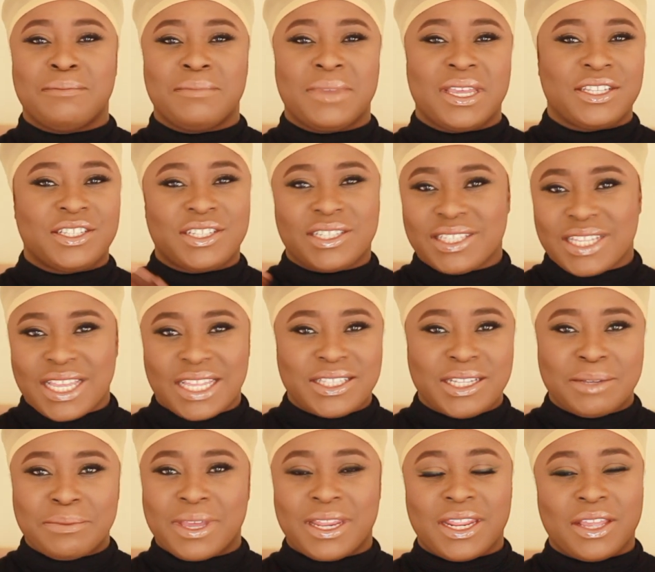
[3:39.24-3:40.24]
It just ends
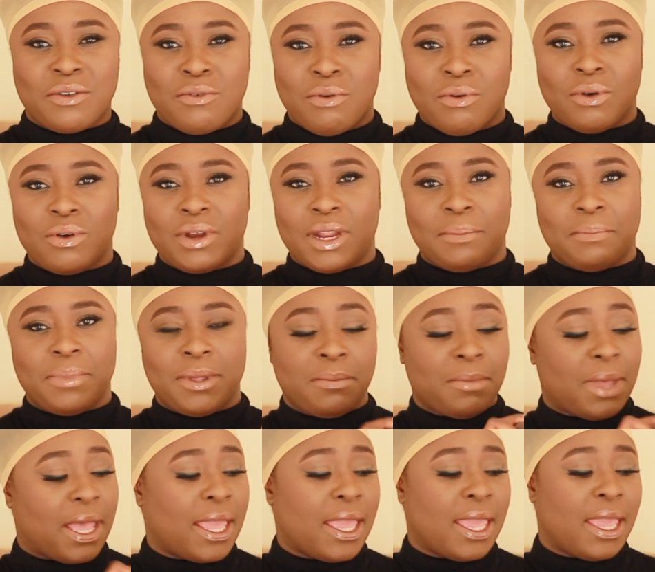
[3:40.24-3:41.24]
up getting caught up in
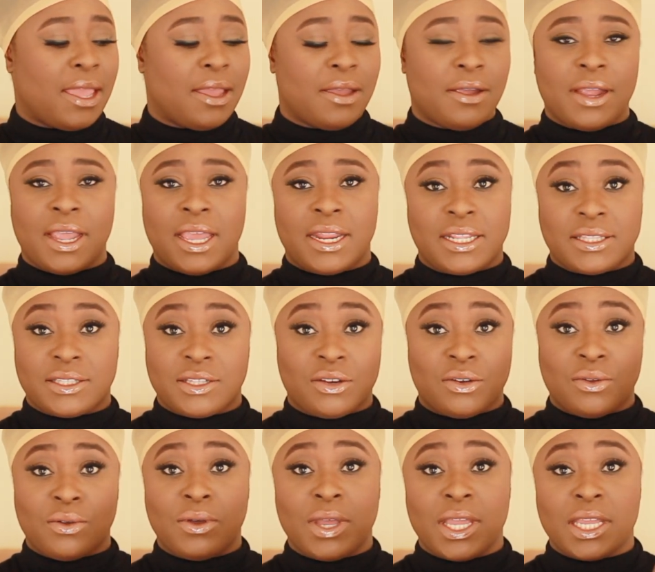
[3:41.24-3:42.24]
my hair and it's
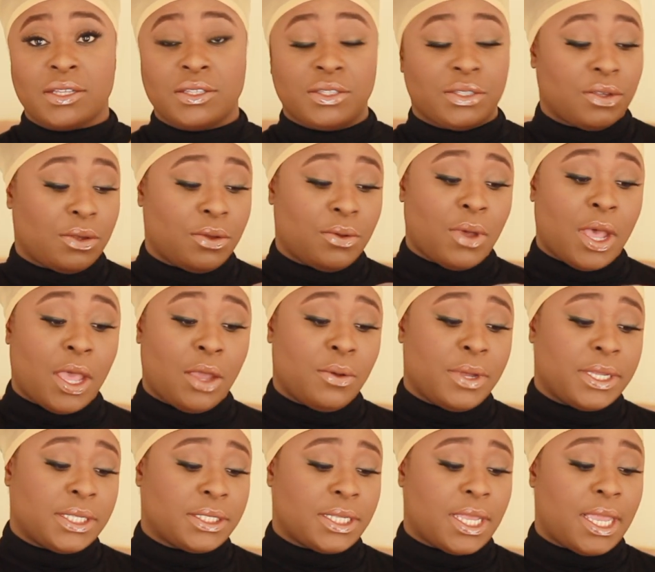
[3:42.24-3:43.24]
annoying, so I
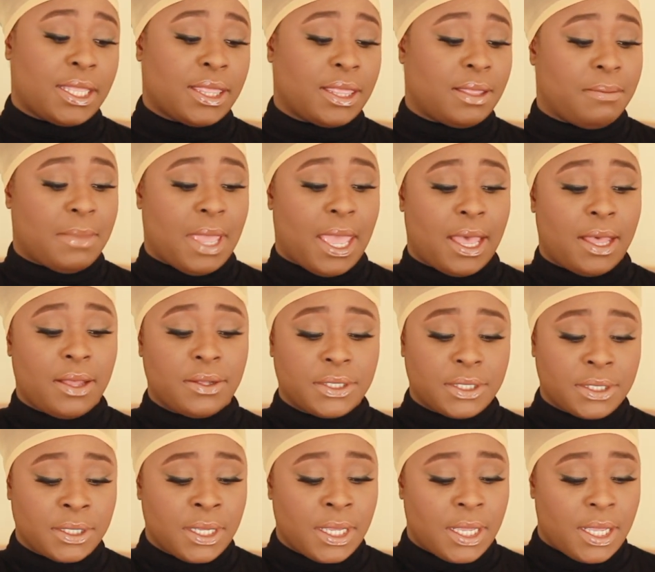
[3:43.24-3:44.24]
always take them out.
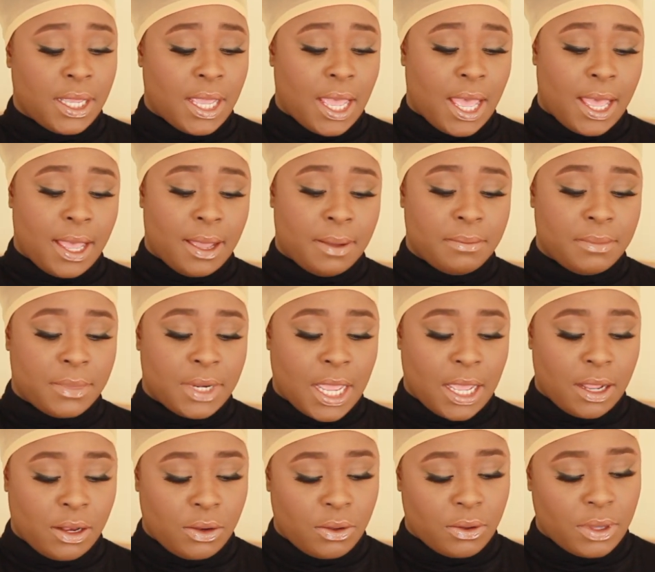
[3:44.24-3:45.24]

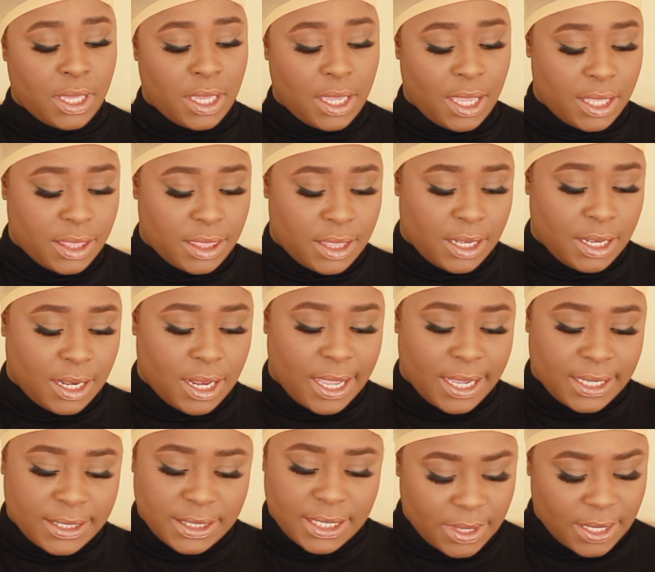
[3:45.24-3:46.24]
Now looking at the
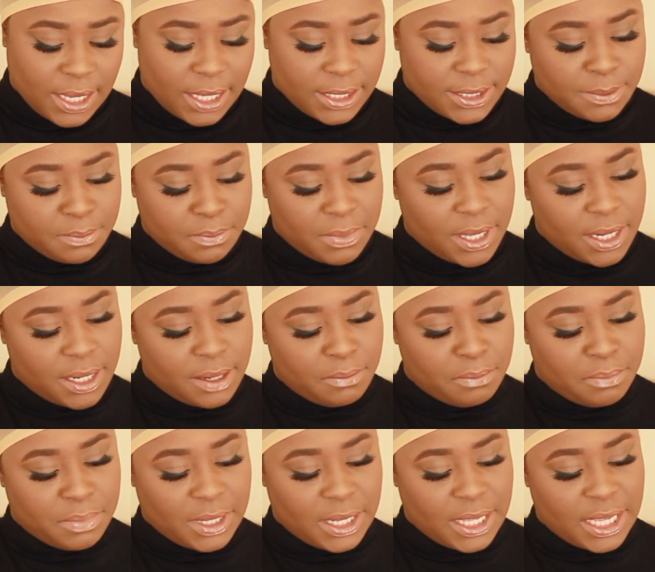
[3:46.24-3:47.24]
lace, it's been
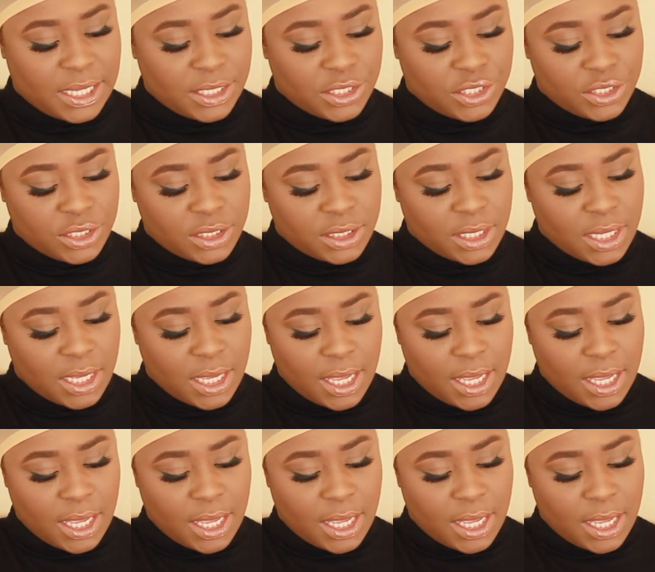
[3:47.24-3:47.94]
bleached